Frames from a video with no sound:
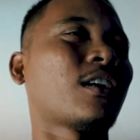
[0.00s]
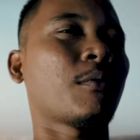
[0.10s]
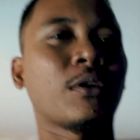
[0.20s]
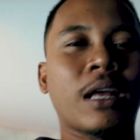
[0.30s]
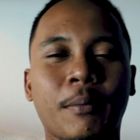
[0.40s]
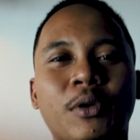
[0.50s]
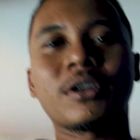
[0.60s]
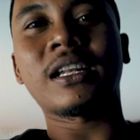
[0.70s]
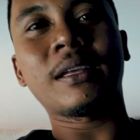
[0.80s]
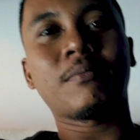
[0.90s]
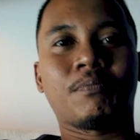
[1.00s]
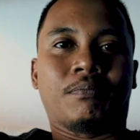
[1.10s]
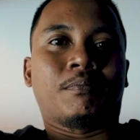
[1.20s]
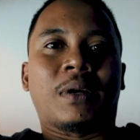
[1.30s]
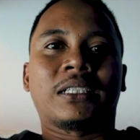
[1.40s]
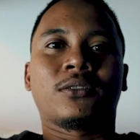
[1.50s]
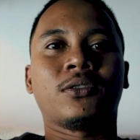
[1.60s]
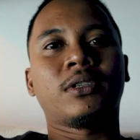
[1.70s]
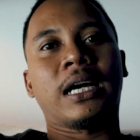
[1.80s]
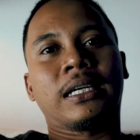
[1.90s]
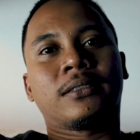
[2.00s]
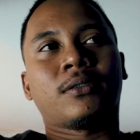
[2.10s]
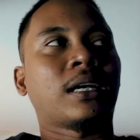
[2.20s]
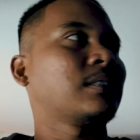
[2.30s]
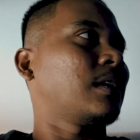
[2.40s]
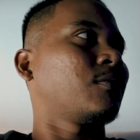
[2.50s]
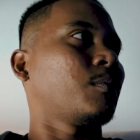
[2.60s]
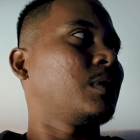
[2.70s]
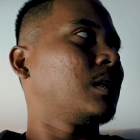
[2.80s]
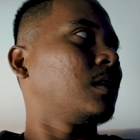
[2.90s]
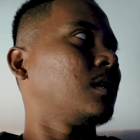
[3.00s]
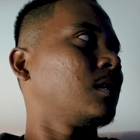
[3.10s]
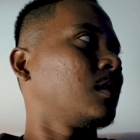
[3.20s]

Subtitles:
So I'm going to like pass to you guys, to Azlan, from here